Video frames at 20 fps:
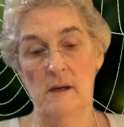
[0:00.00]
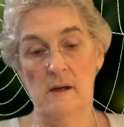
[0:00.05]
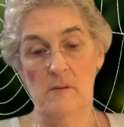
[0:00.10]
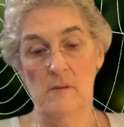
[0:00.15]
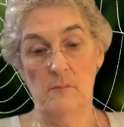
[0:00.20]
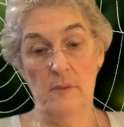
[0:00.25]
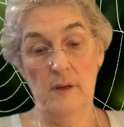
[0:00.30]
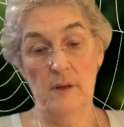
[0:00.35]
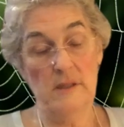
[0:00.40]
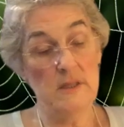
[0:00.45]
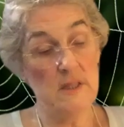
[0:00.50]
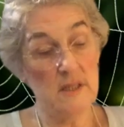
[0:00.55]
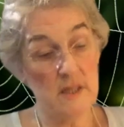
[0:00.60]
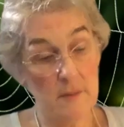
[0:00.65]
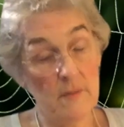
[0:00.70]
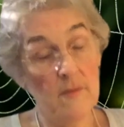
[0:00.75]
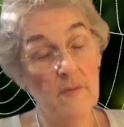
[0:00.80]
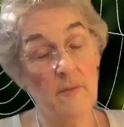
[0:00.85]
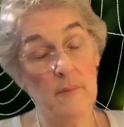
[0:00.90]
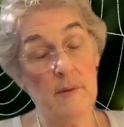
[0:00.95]
But
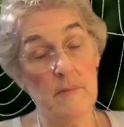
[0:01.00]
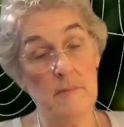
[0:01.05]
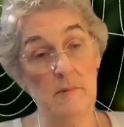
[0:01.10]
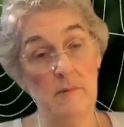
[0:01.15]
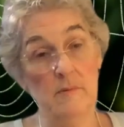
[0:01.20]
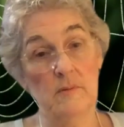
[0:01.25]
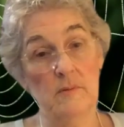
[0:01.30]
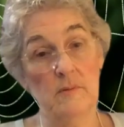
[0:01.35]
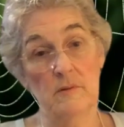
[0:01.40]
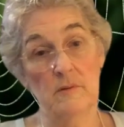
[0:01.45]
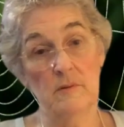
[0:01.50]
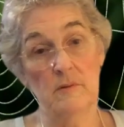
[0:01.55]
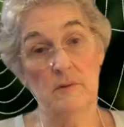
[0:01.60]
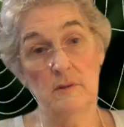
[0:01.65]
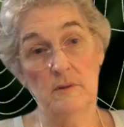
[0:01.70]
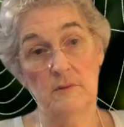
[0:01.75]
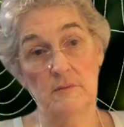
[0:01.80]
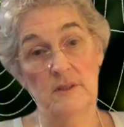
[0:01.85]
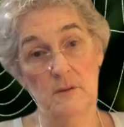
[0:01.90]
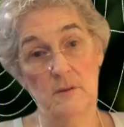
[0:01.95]
some of the people couldn't
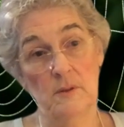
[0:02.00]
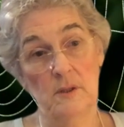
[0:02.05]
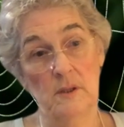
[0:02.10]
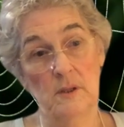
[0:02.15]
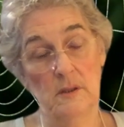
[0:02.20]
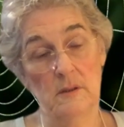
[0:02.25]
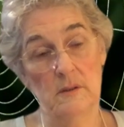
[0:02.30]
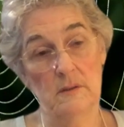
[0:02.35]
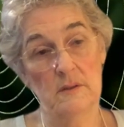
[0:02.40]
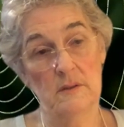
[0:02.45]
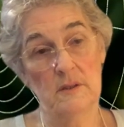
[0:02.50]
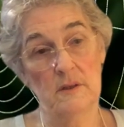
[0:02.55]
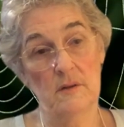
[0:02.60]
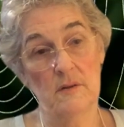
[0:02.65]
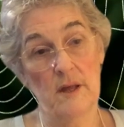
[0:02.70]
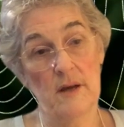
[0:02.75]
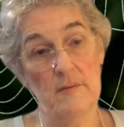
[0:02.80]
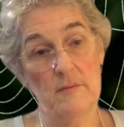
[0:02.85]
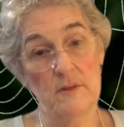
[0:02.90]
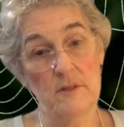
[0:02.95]
read so well. So
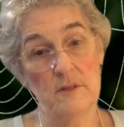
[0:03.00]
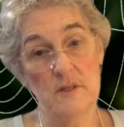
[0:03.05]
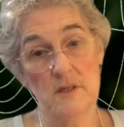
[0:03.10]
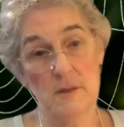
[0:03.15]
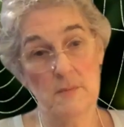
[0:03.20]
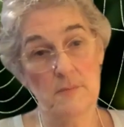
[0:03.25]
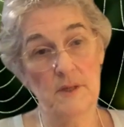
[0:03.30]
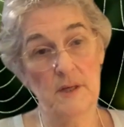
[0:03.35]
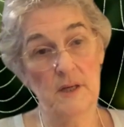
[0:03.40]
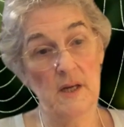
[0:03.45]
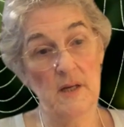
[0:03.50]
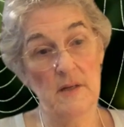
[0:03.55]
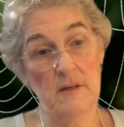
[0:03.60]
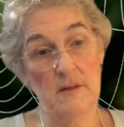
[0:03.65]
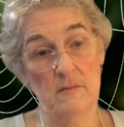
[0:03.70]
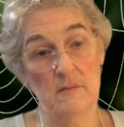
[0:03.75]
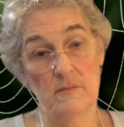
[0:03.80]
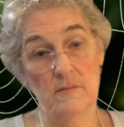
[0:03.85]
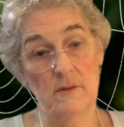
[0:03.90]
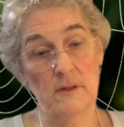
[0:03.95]
that was something I
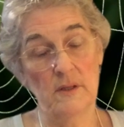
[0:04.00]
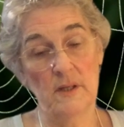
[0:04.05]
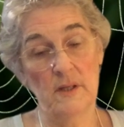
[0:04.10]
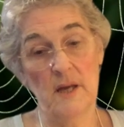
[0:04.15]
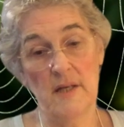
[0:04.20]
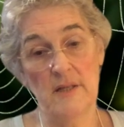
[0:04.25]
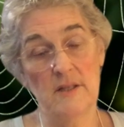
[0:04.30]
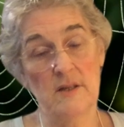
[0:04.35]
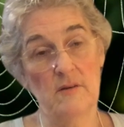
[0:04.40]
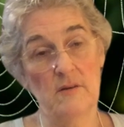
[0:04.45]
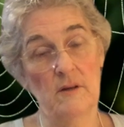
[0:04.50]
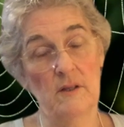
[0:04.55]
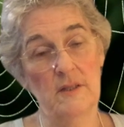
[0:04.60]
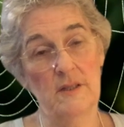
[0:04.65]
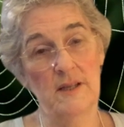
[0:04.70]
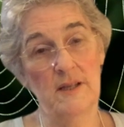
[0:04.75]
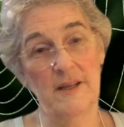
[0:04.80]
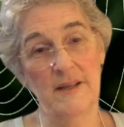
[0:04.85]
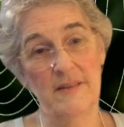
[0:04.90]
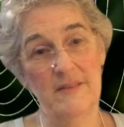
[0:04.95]
really had no
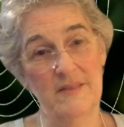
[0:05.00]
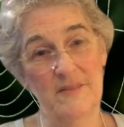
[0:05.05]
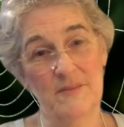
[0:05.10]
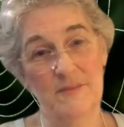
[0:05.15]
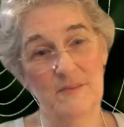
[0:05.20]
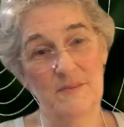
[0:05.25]
idea even.